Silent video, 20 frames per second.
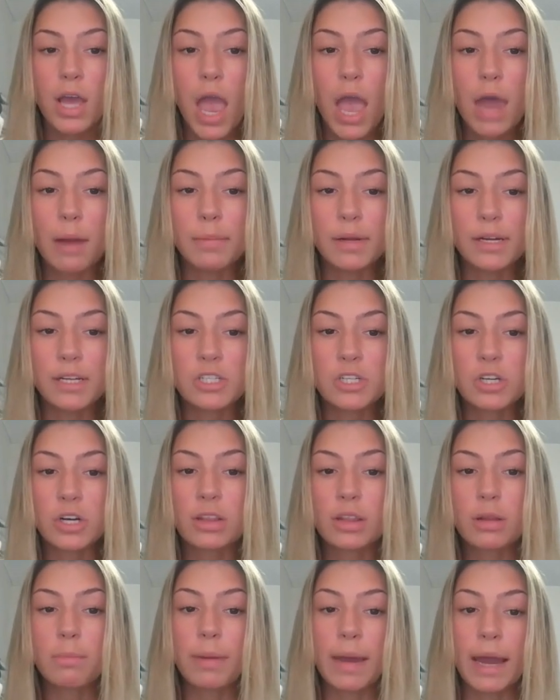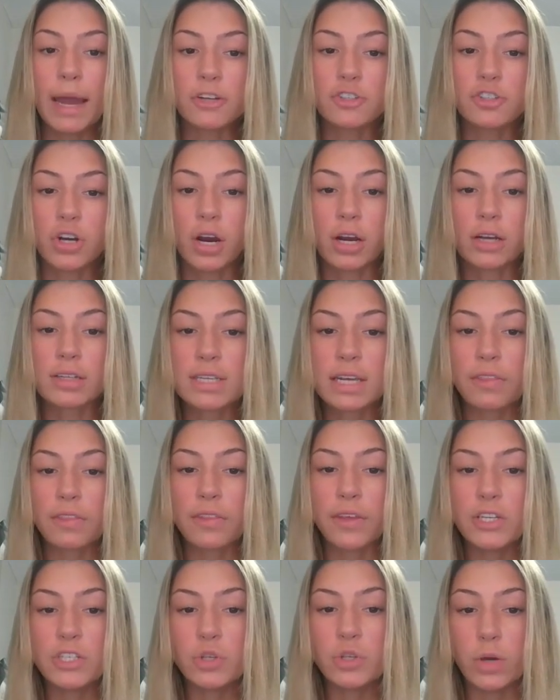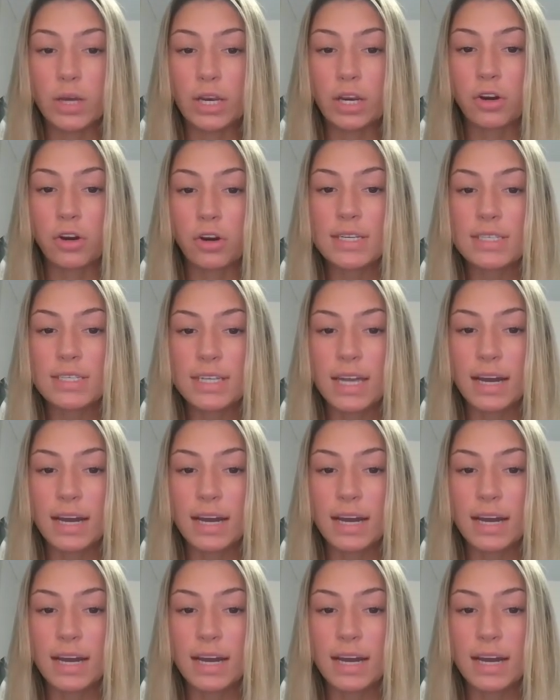Administering the bad drugs can lead to increased